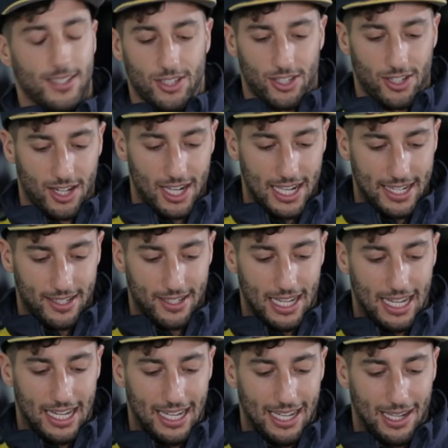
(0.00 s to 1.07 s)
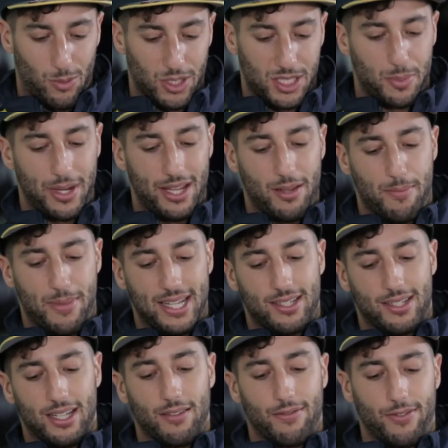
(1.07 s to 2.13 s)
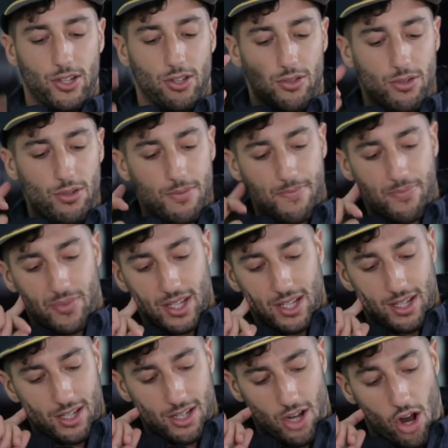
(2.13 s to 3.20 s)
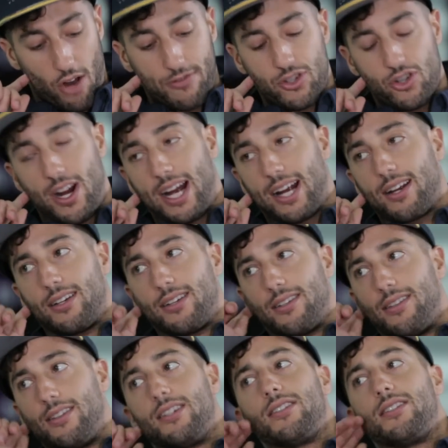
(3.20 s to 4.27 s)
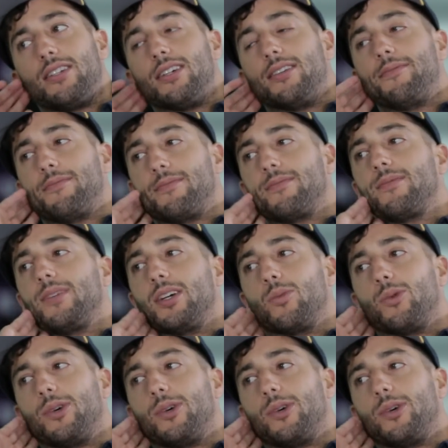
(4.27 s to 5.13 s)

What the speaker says: All right. What's been the best thing for you off track this year, and